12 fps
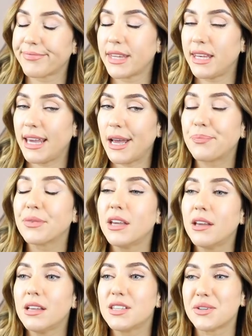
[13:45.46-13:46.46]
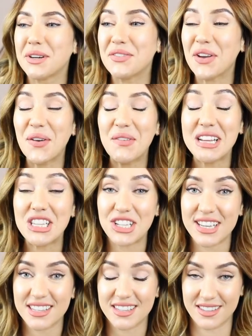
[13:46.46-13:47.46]
Yeah. So I've only
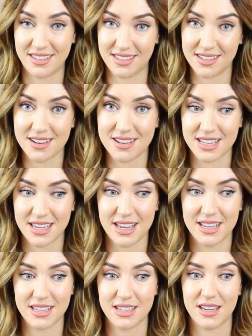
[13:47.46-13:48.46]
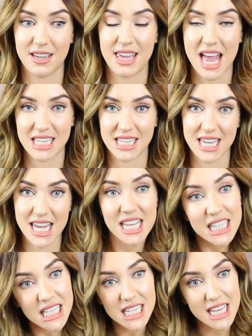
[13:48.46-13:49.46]
just started getting
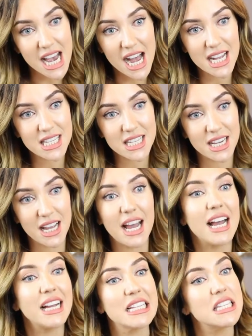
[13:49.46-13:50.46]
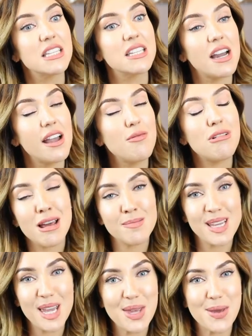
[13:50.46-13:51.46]
into that, and I will
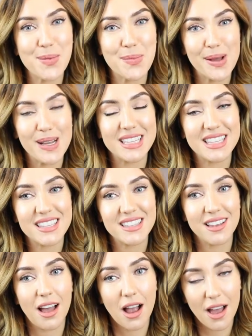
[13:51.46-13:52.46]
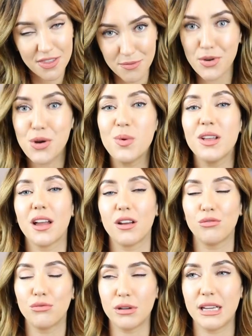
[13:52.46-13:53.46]
update you, but at the moment I
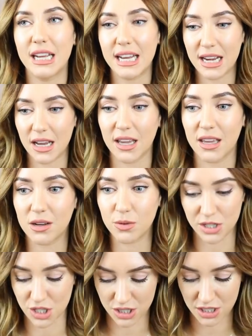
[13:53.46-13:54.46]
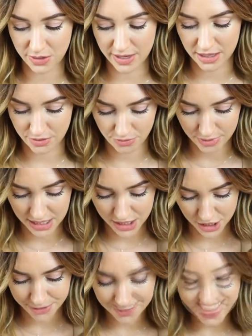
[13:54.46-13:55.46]
really like what she's doing, really
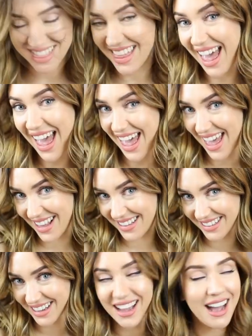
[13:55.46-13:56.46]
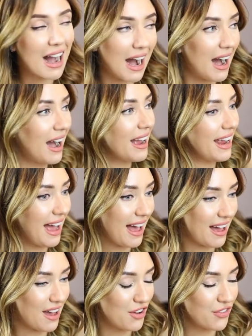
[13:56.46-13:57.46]
do. Then I
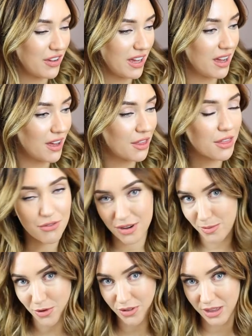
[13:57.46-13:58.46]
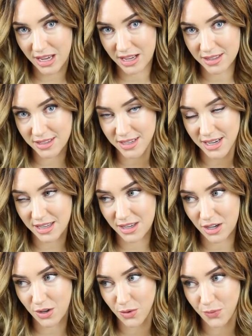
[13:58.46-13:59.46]
have three more things to tell
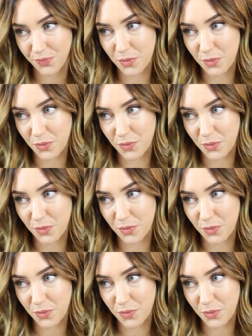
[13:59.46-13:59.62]
you.